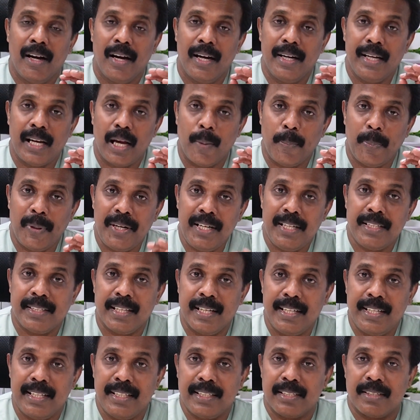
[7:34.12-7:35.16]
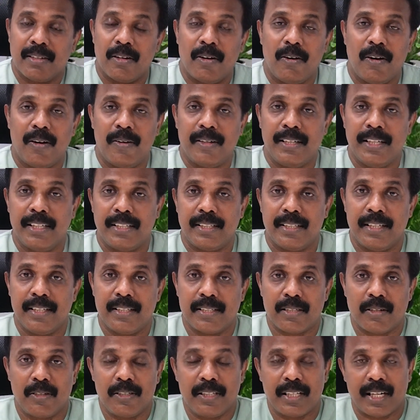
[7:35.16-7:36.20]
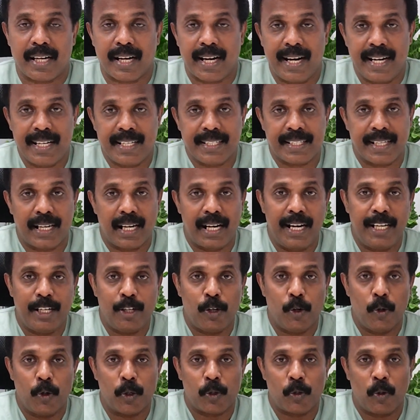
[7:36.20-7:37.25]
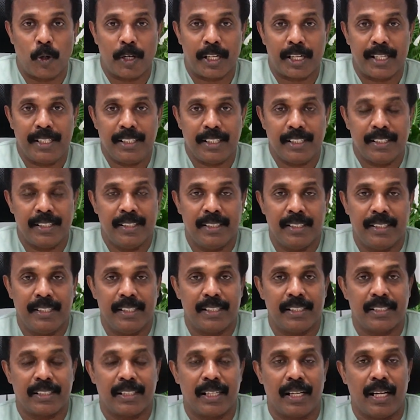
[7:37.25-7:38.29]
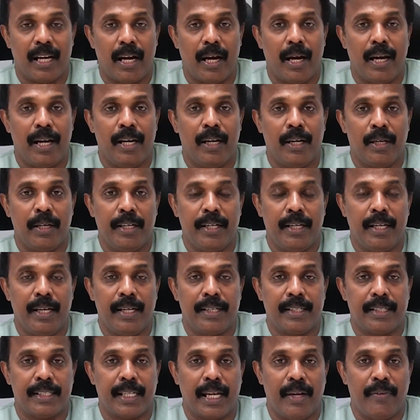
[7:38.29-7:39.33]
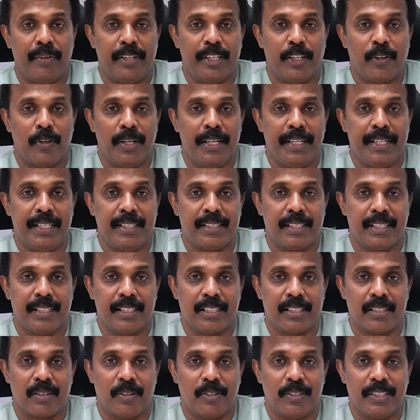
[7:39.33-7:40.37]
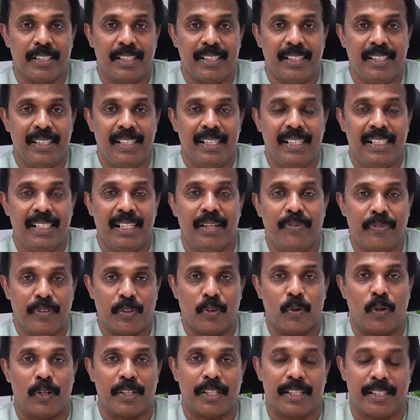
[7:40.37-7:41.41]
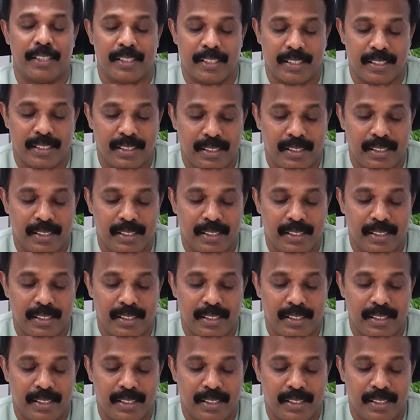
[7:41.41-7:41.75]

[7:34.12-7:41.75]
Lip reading: in appendicitis, it's on the right side, right lower quadrant. It's in a diverticulitis, it's on the left quadrant.